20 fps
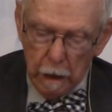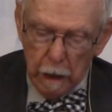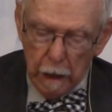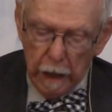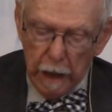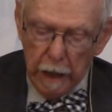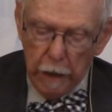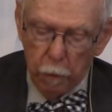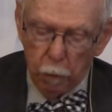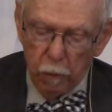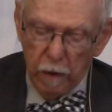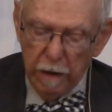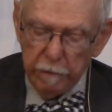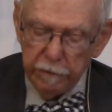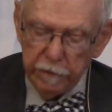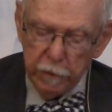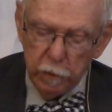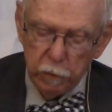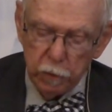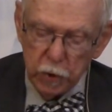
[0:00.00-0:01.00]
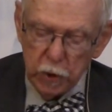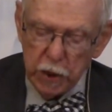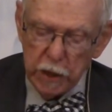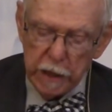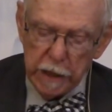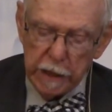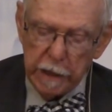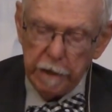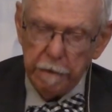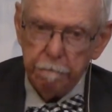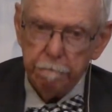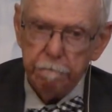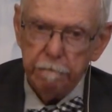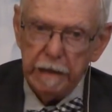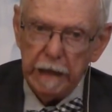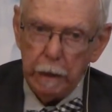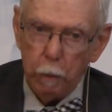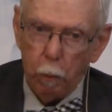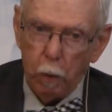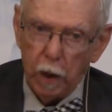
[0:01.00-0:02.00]
A refugee
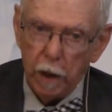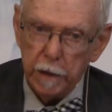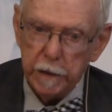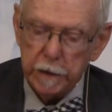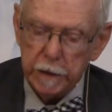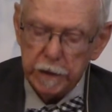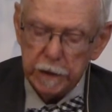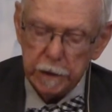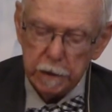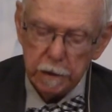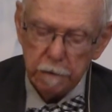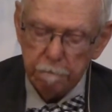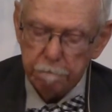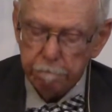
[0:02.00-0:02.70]
he was.